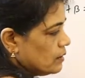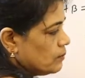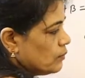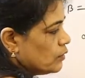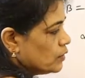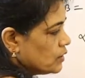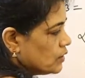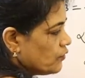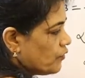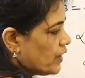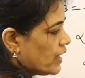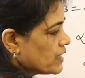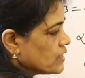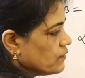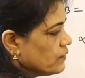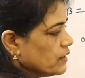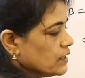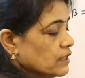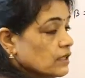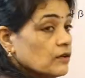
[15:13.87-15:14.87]
both the
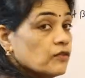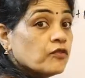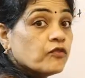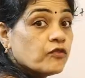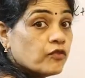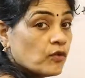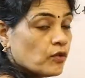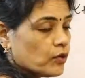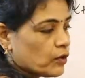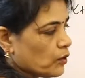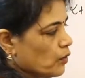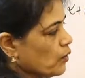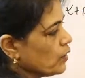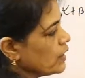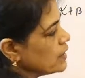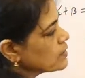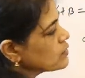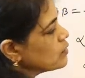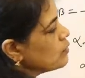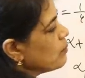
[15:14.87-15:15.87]
fraction with the 4.
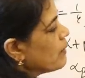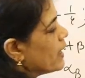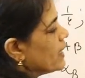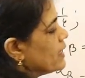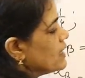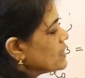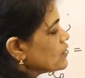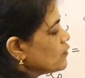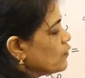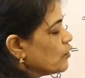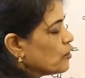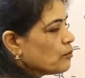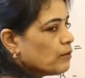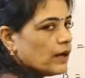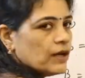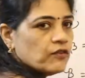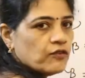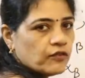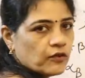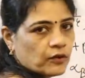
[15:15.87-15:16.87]
Okay, so minus 4
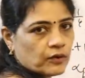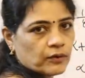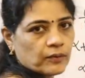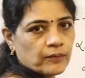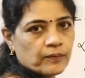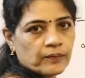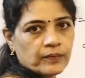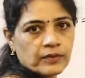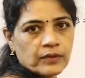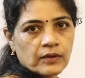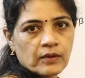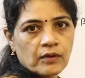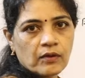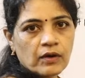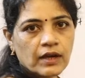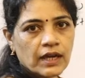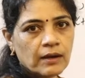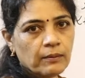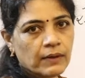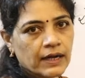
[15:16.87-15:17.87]
by 4.
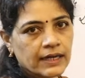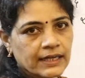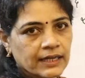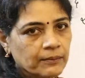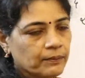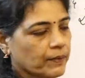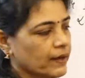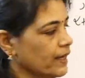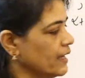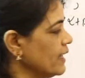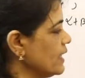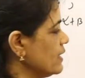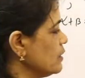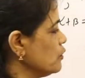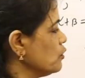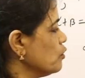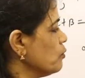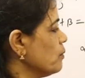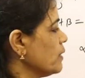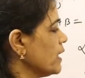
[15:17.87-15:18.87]
Okay, multiply
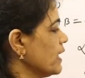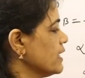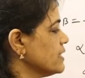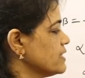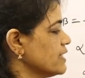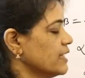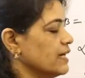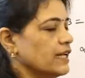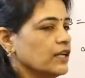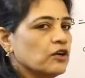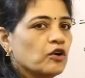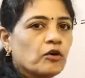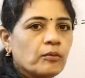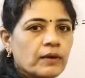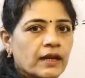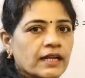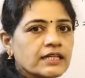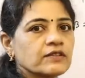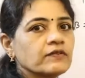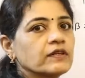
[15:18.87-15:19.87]
numerator and
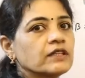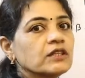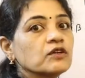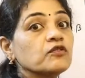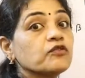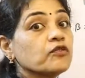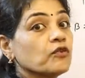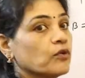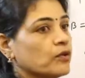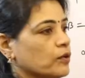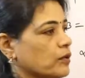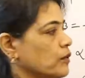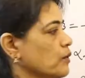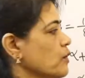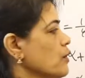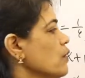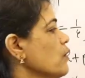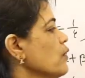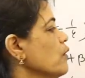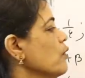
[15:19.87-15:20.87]
denominator with the 4.
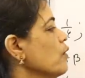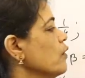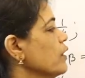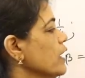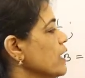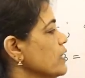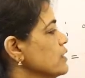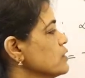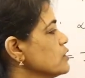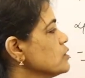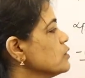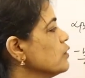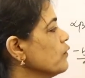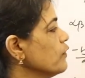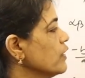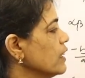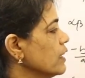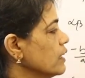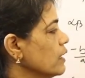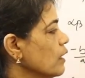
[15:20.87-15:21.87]
Okay, so
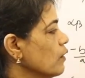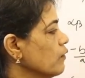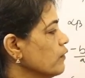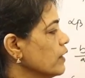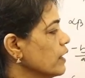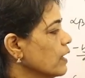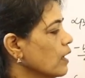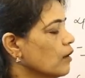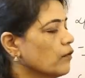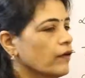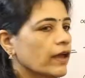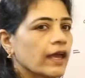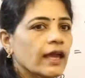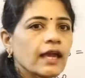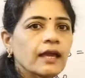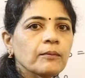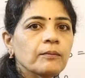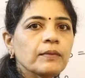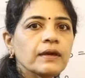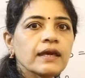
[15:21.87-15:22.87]
now we have
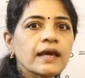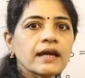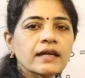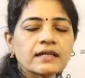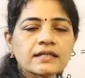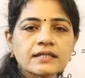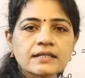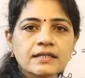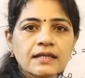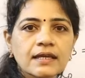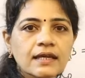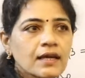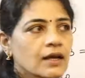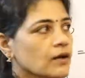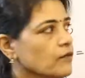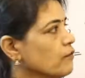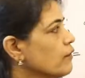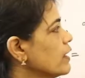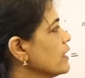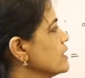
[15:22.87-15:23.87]
a, b and c.
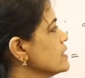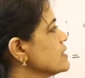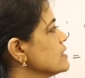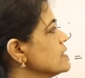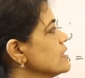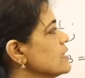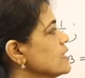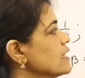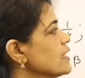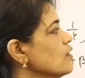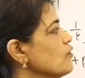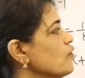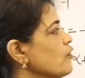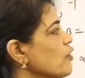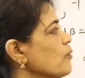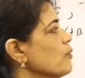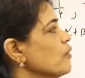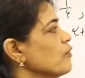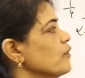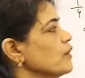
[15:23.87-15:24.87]
What is the general
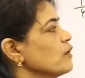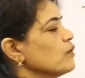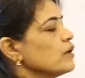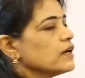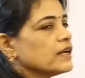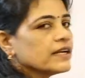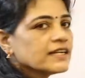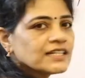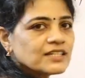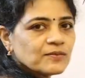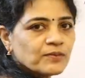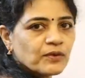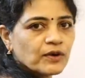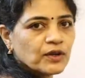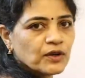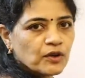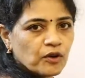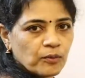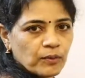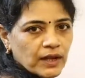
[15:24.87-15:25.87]
form of a quadratic
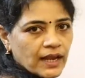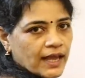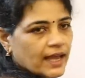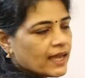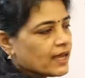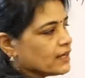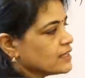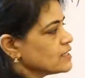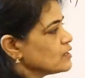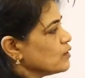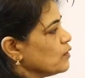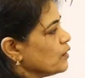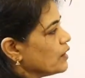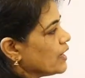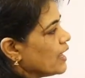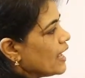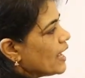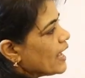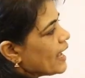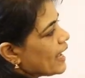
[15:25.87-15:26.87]
polynomial? Ax
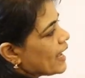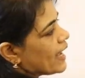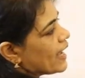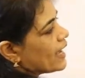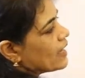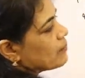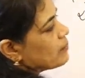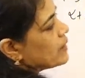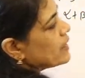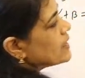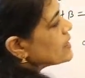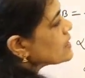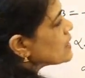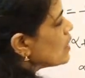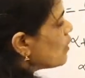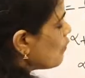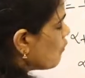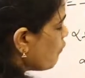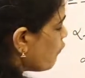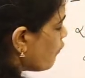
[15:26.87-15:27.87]
square. A means
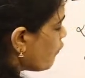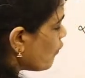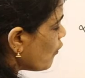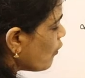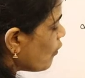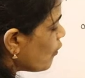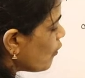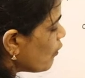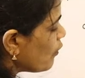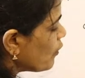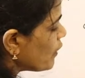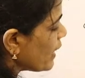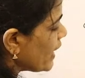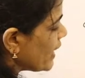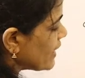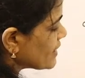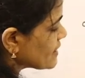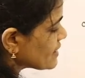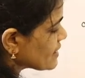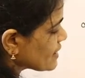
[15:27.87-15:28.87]

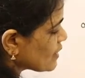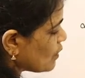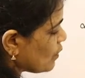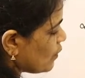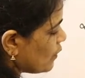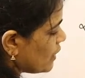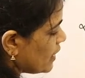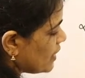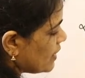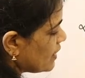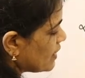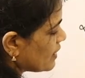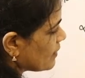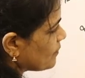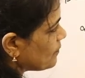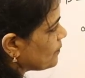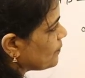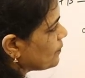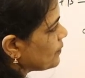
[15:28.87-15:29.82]
4x square